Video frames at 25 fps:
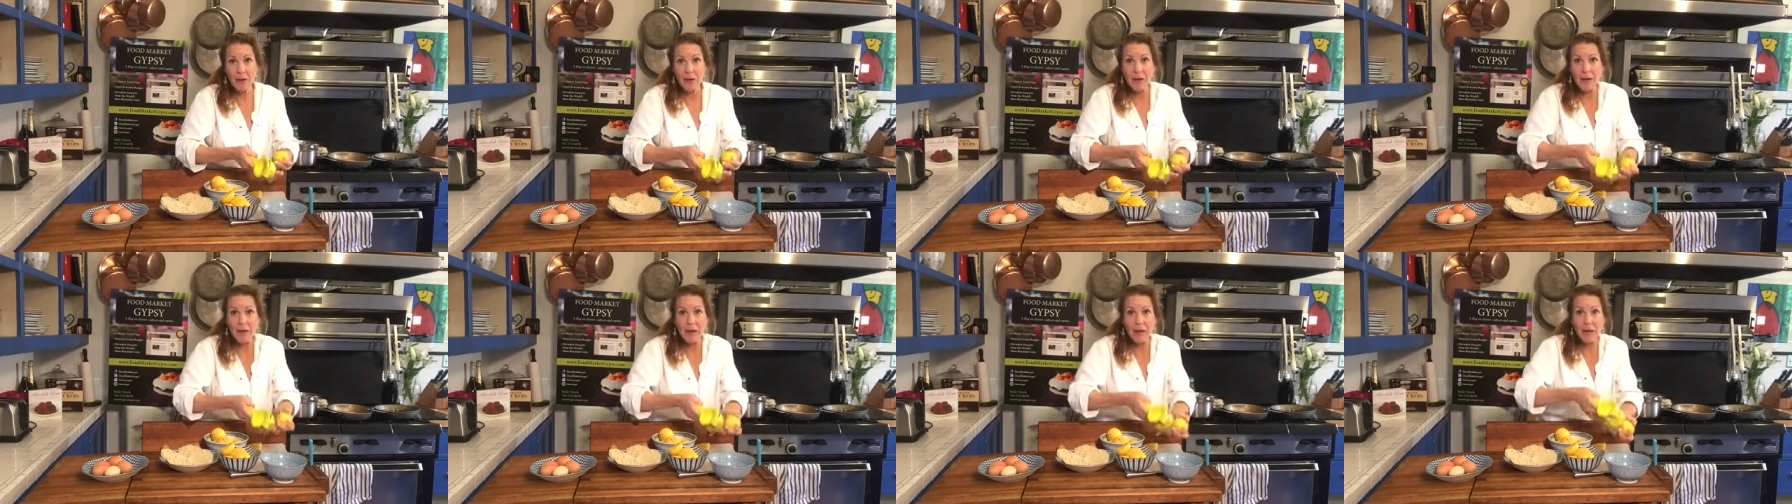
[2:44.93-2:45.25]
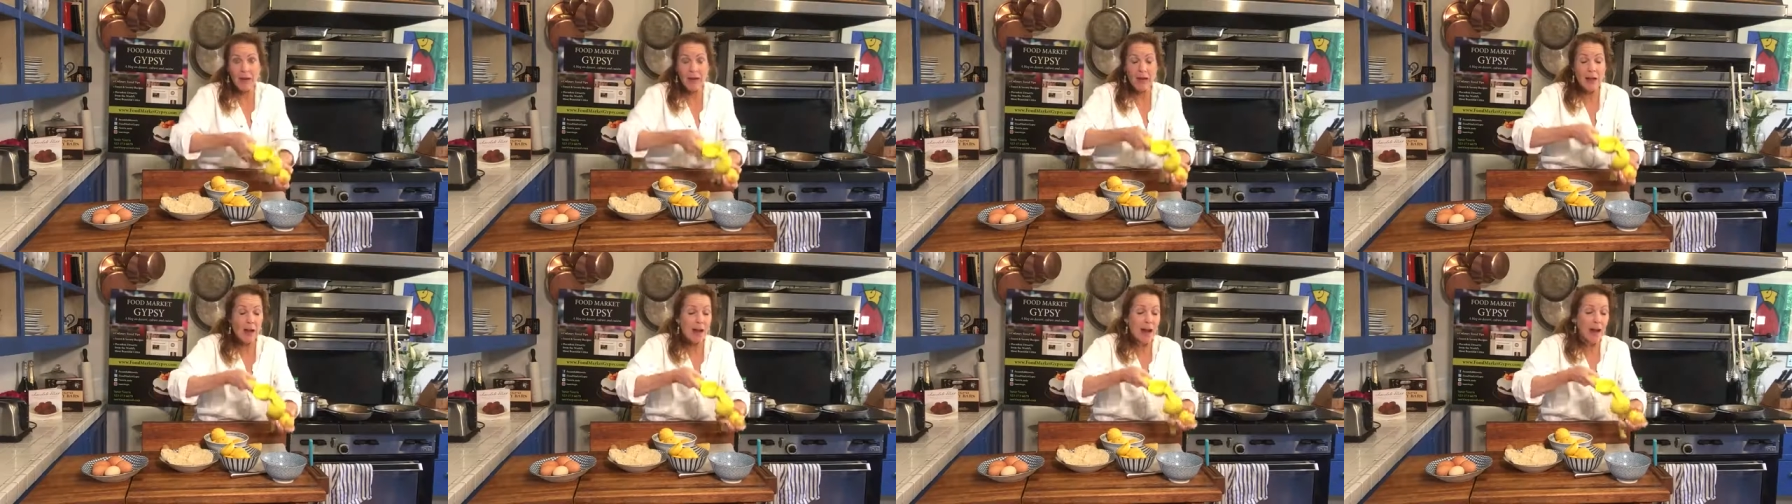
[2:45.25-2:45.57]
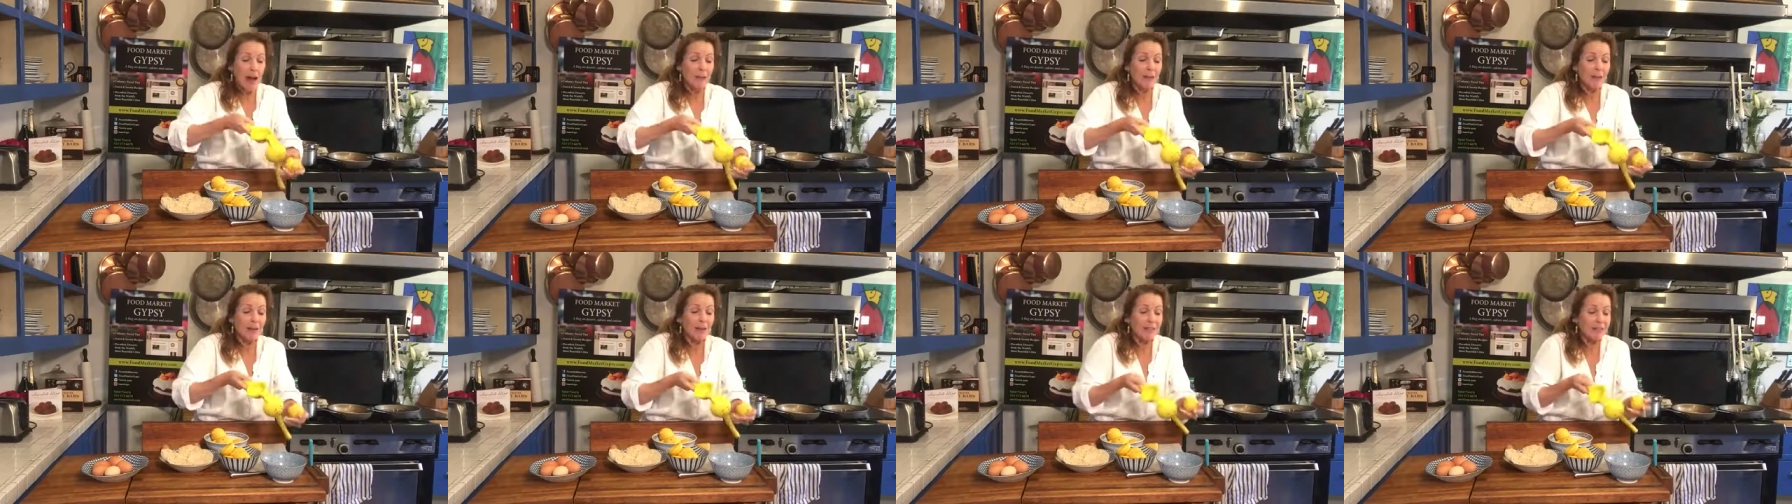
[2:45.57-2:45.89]
okay?
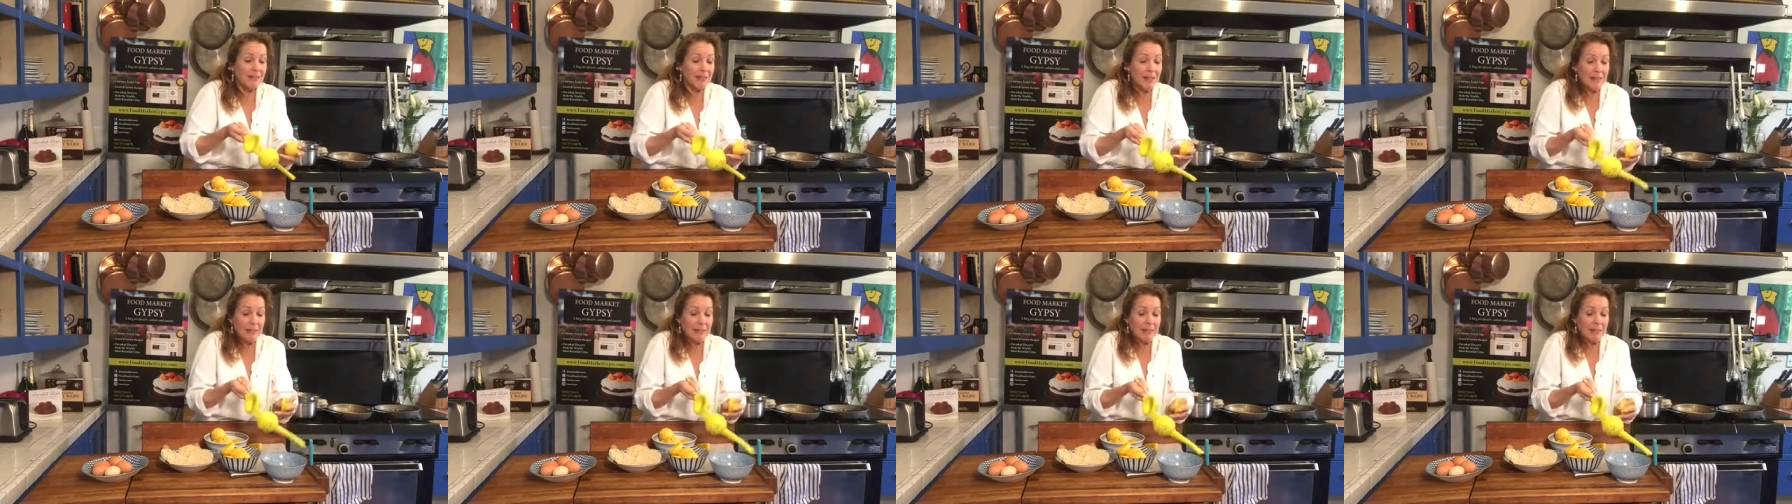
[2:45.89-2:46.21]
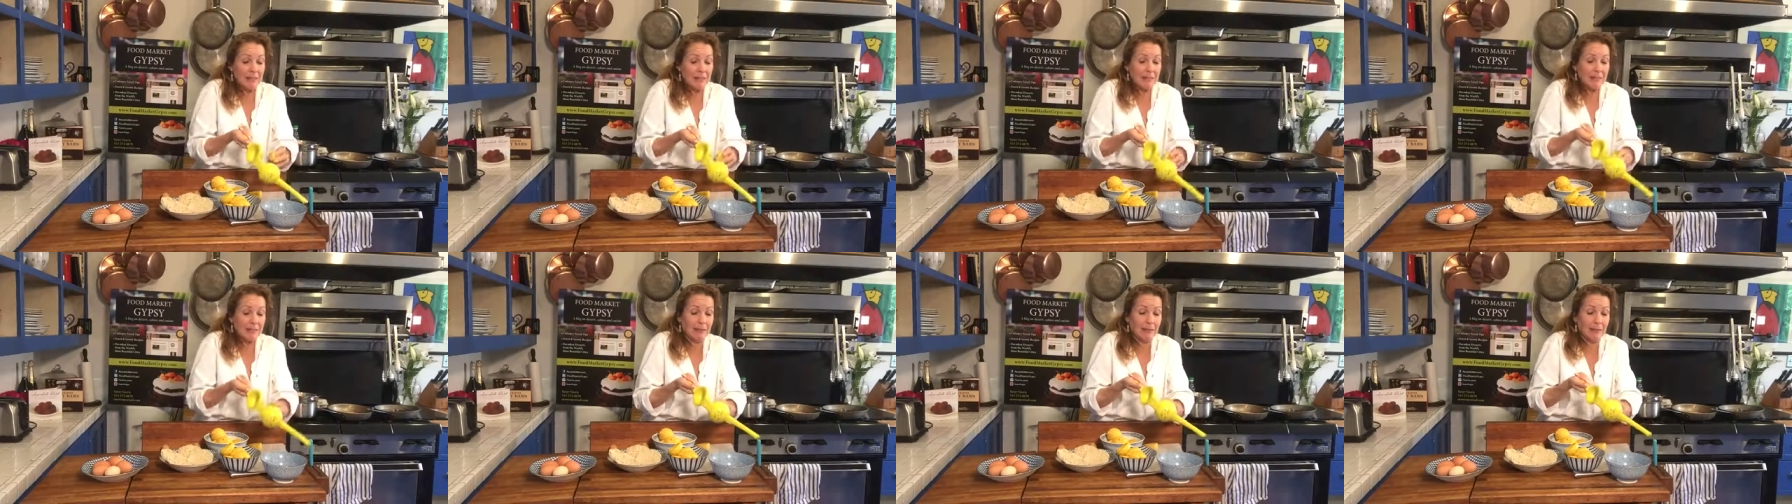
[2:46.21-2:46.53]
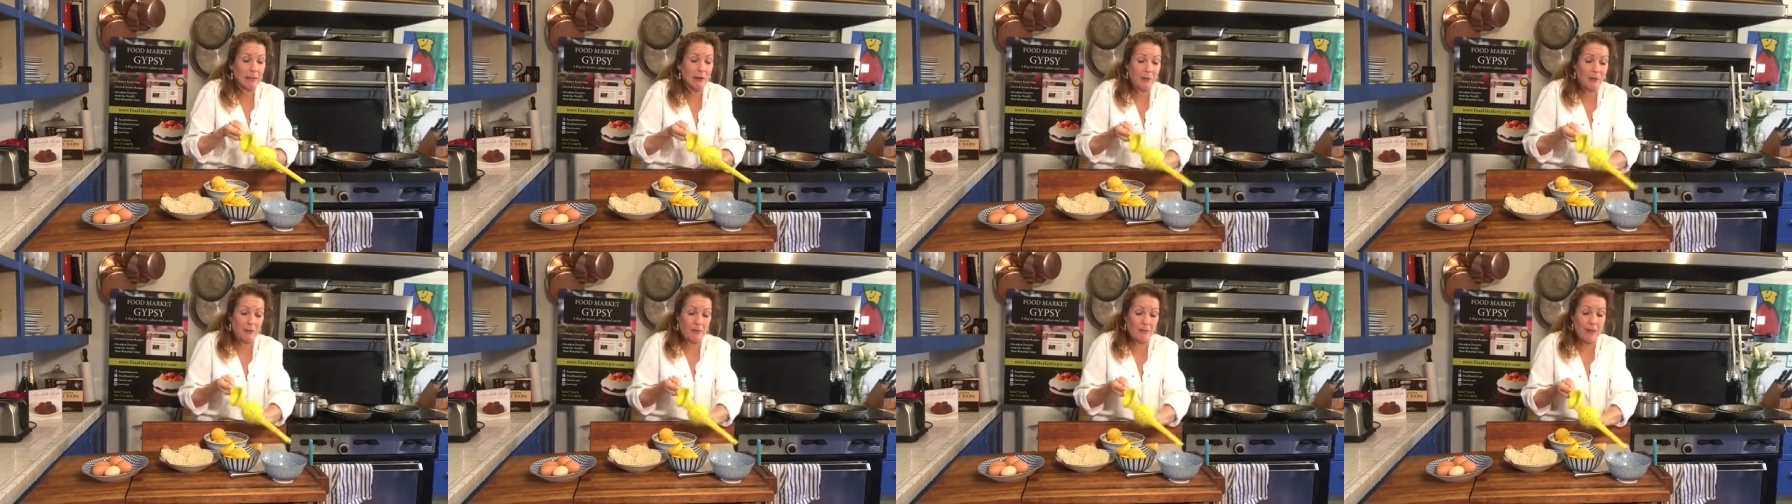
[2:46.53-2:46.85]
I'm not saying that it's
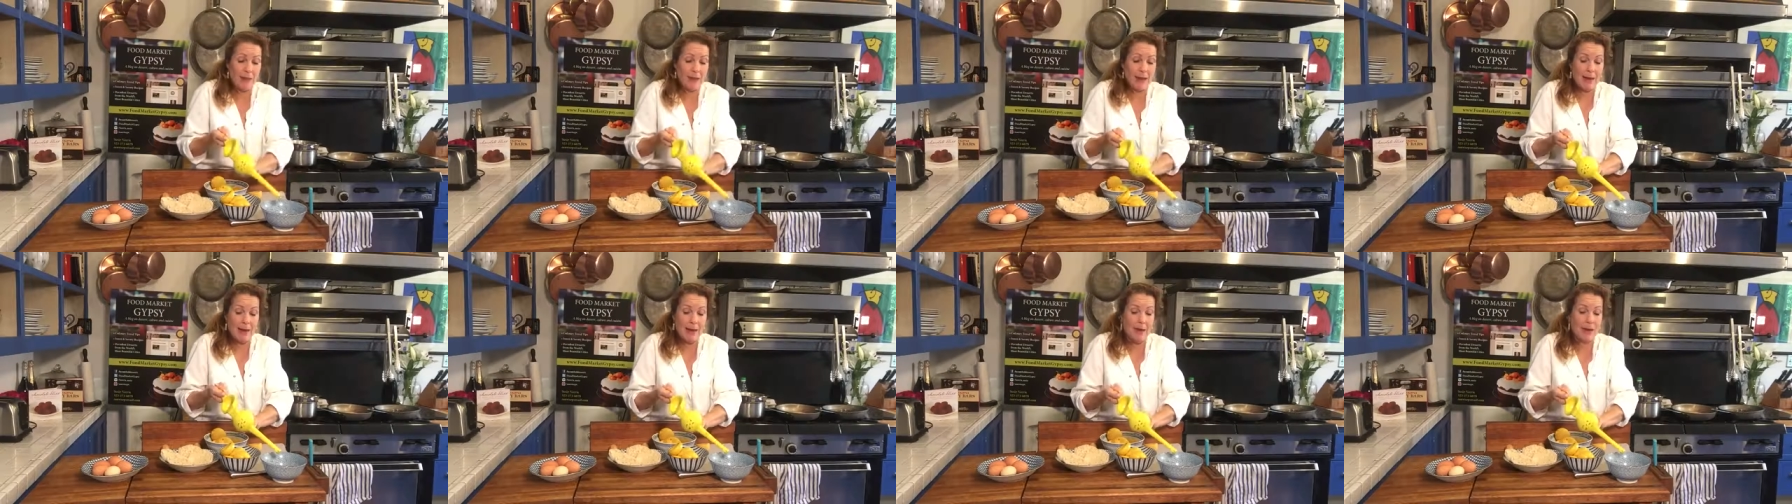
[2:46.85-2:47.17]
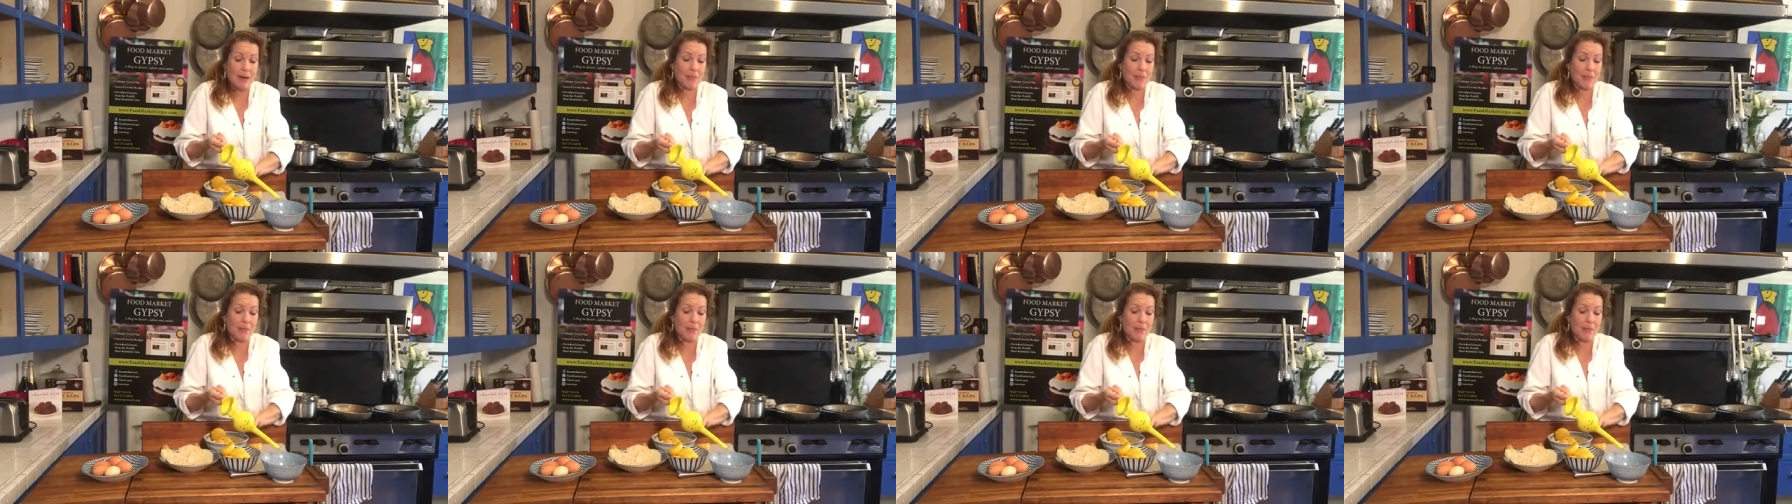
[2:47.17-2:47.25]
low fat.